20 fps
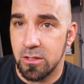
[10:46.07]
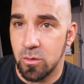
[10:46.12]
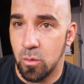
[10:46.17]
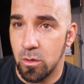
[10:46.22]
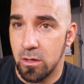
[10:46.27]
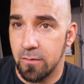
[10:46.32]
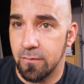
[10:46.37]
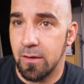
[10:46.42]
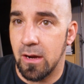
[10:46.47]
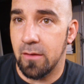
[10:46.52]

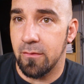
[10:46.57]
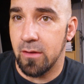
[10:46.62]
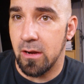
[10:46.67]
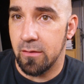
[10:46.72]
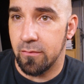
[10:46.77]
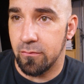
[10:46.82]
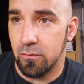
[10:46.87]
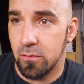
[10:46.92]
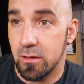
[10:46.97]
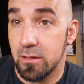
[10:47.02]
25
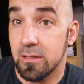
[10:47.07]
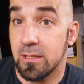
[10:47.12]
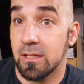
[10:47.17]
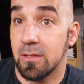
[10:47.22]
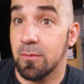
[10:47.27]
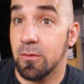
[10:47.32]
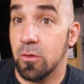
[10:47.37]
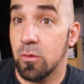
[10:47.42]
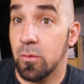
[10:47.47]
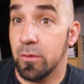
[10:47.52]
knife runs like
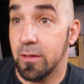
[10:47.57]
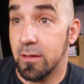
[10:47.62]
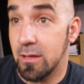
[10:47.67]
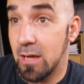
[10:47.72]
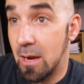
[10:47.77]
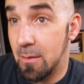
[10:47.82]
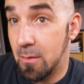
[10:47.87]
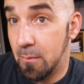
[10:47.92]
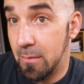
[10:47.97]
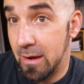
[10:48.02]
I'm doing with the
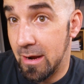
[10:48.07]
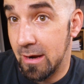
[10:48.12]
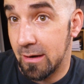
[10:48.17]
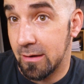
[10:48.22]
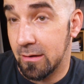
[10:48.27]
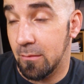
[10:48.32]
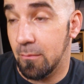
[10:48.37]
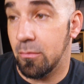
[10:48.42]
Diamondback.